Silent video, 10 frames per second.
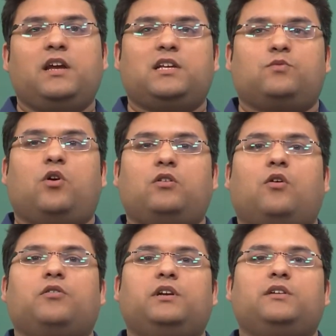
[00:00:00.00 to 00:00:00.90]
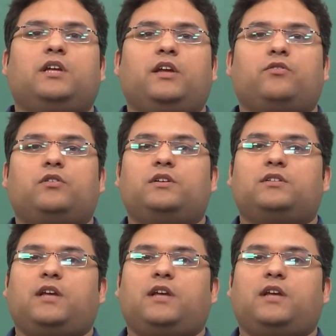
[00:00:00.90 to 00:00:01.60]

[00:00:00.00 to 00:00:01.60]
is what cognitive psychology is